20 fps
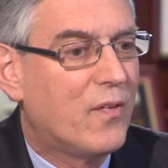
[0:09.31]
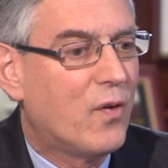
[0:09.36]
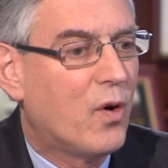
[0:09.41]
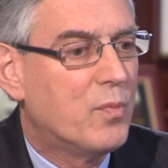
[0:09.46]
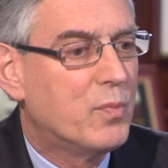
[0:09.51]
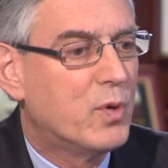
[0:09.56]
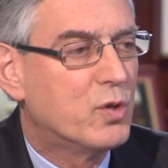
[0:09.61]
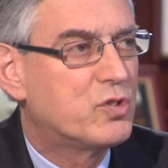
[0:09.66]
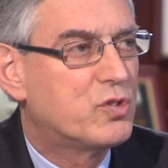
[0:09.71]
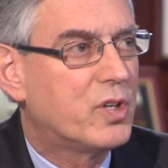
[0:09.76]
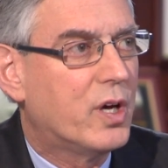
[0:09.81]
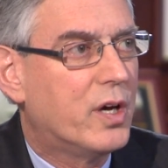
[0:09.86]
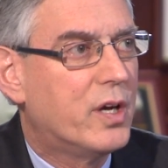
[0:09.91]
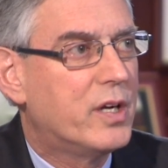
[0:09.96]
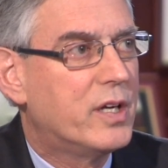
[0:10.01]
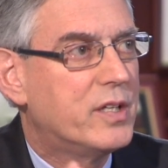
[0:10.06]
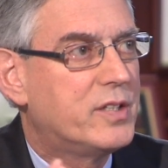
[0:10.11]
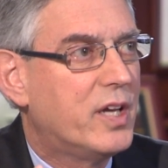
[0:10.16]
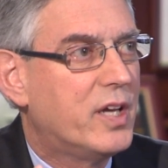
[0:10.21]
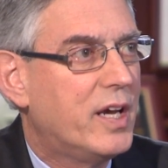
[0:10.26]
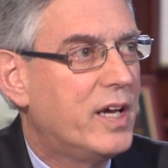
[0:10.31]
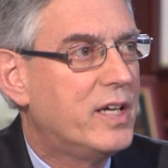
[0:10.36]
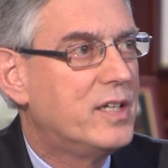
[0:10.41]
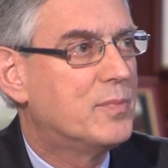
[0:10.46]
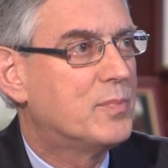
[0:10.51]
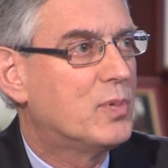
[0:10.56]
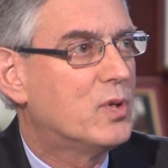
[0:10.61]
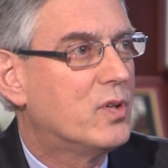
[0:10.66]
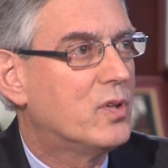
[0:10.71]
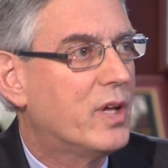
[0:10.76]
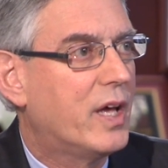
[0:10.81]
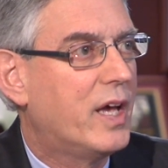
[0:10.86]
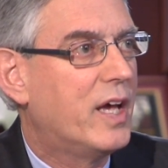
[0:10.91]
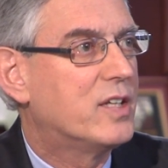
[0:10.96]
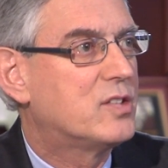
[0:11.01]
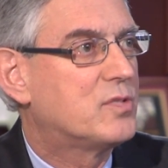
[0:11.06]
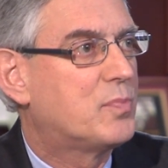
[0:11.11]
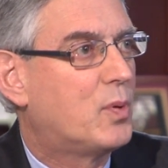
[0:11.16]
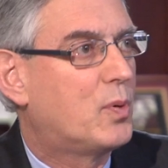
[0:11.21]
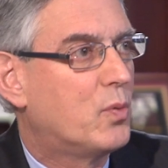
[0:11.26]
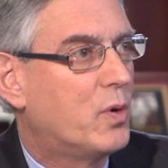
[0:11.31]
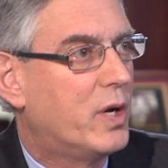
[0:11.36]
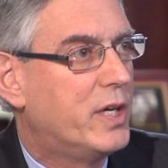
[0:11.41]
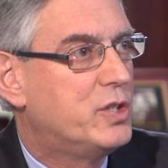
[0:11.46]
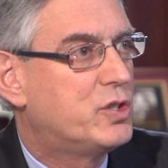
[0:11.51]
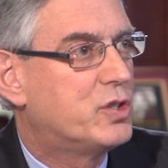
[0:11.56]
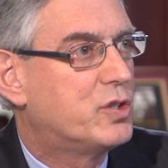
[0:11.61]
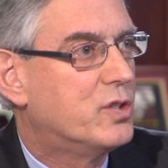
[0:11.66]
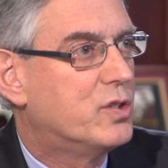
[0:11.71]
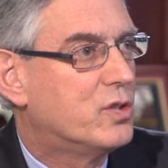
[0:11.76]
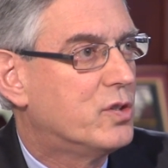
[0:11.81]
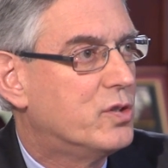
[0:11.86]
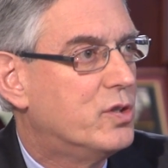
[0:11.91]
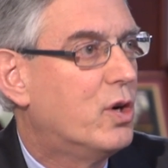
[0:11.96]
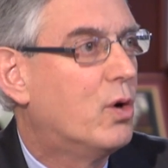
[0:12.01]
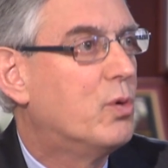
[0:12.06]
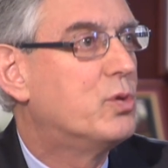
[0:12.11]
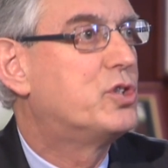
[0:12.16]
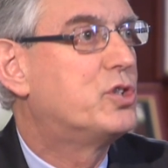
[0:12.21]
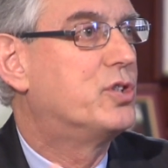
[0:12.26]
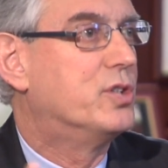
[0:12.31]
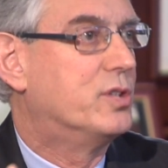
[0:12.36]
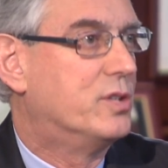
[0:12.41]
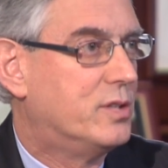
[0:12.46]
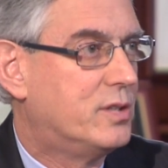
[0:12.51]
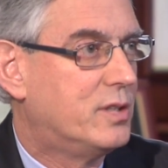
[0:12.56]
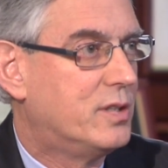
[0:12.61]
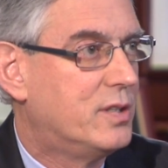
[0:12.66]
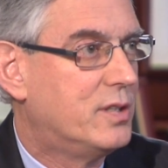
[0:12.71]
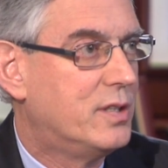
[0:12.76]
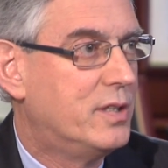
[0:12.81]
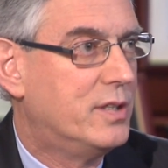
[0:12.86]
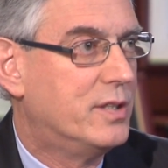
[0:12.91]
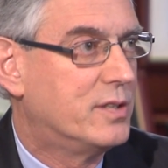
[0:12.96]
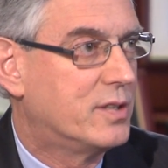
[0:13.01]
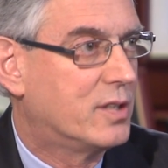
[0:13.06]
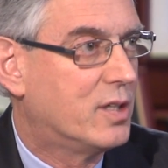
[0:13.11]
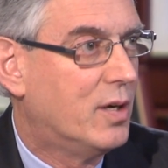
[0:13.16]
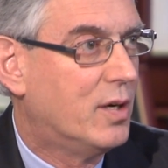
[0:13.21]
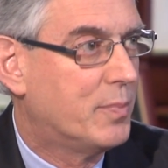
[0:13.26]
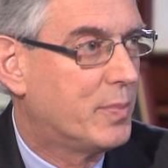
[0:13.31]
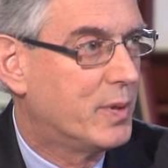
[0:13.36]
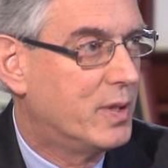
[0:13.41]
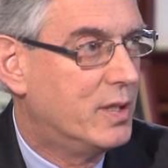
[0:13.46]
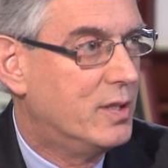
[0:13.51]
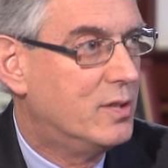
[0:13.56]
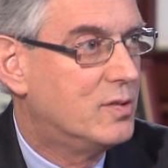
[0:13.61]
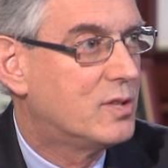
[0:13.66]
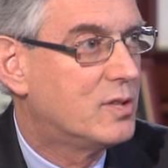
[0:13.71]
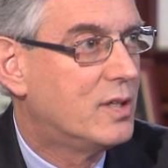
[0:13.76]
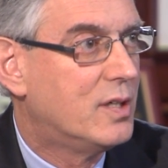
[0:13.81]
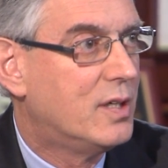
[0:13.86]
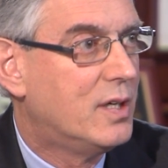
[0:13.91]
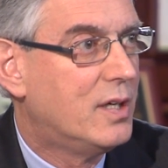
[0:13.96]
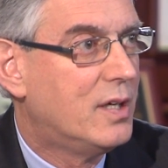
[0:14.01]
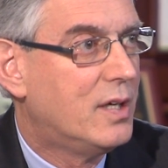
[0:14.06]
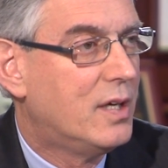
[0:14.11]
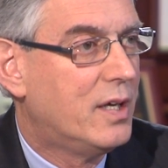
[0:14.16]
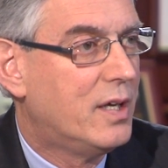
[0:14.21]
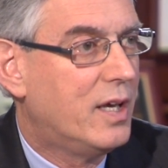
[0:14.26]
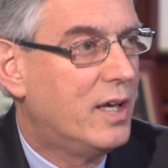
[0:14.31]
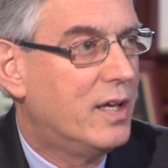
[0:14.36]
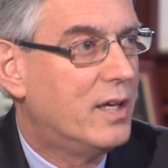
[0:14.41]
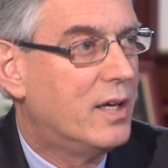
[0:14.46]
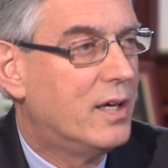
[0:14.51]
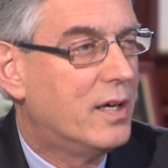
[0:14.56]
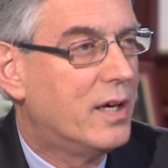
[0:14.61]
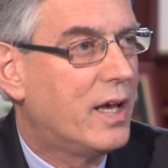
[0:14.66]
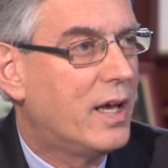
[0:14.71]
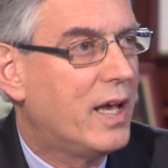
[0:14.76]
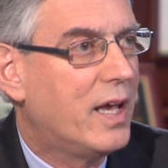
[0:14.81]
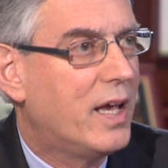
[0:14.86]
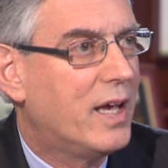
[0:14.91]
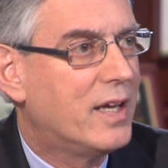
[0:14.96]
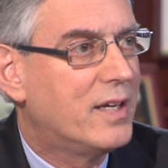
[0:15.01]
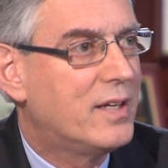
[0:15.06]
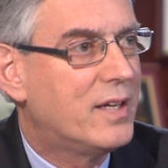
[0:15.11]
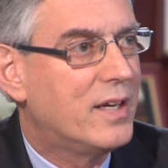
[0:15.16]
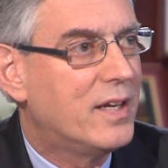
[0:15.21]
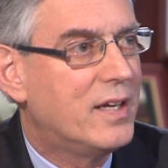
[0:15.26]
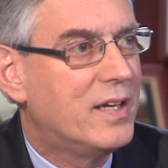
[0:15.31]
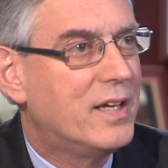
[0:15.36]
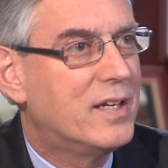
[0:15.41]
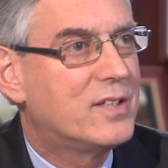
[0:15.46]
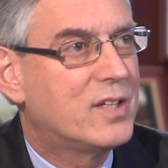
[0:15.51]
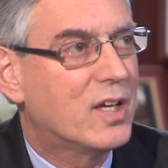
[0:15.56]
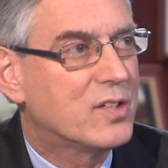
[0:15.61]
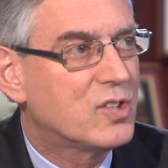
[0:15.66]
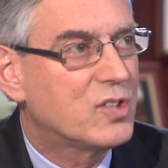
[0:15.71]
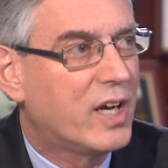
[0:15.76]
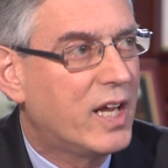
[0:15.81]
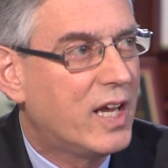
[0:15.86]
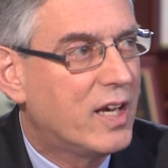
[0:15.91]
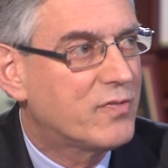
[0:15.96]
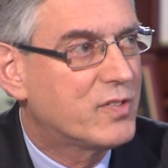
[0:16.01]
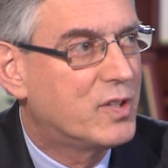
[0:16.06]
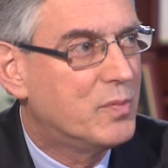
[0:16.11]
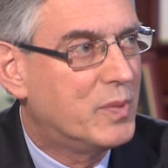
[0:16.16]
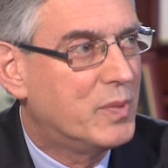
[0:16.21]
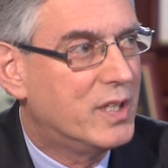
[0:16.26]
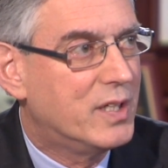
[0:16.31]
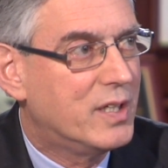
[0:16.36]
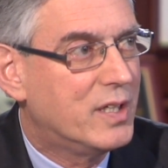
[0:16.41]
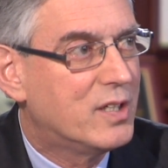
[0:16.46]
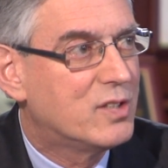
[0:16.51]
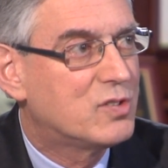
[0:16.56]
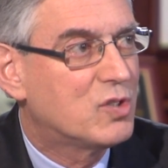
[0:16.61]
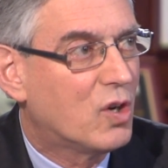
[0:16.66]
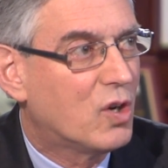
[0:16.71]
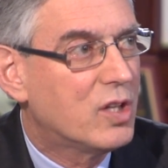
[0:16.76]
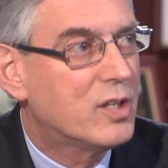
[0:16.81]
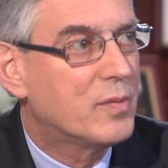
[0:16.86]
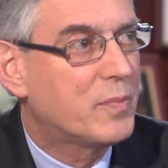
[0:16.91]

almost unattainable, aspirational notion in companies. And it doesn't have to be. It's all